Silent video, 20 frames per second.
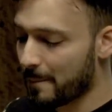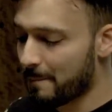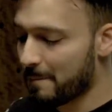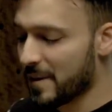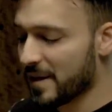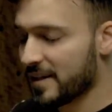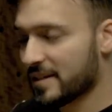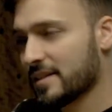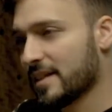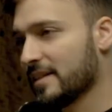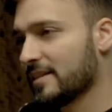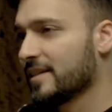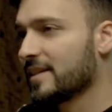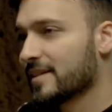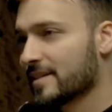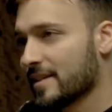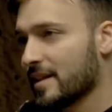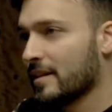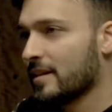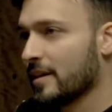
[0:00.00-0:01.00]
but it's not to the
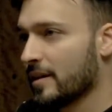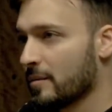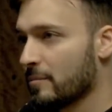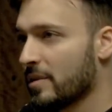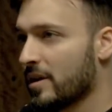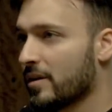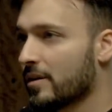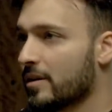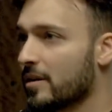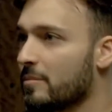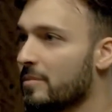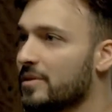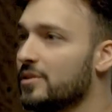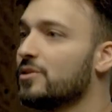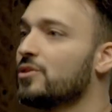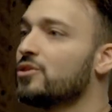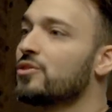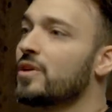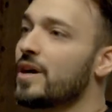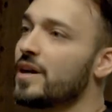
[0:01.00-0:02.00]
extent like America, but they're
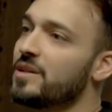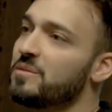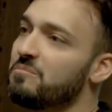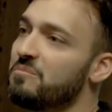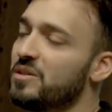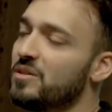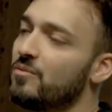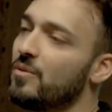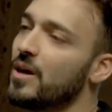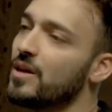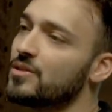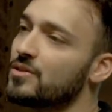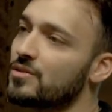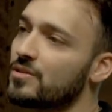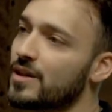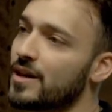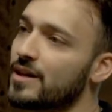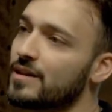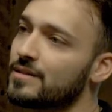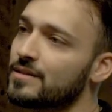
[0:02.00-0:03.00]
trying to be
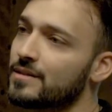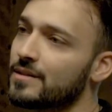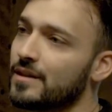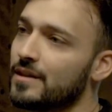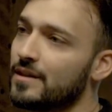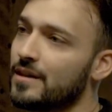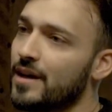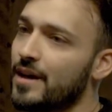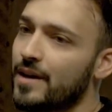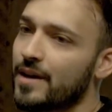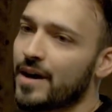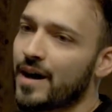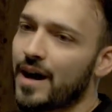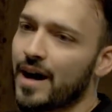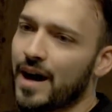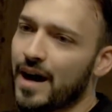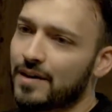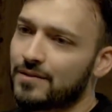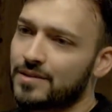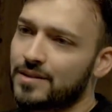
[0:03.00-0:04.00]
westernized, and
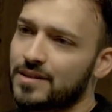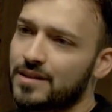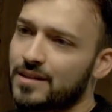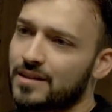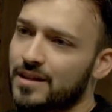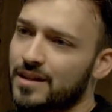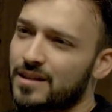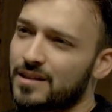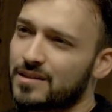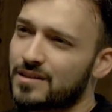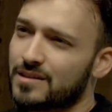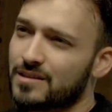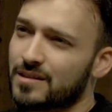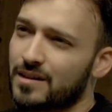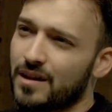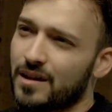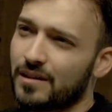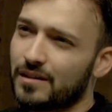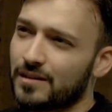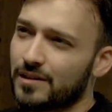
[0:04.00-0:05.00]
I've seen that it's
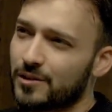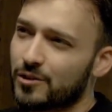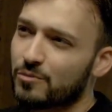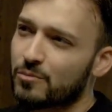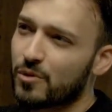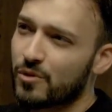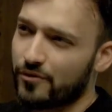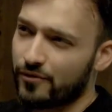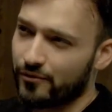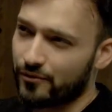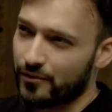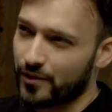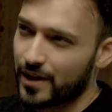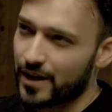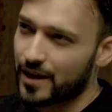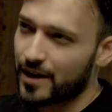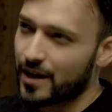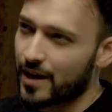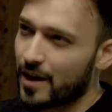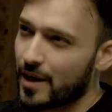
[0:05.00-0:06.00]
a little more
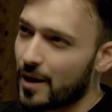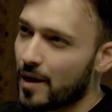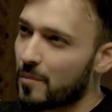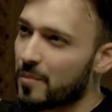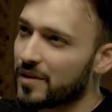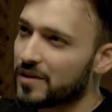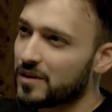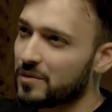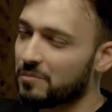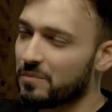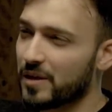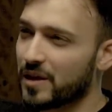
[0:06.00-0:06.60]
freeing, but the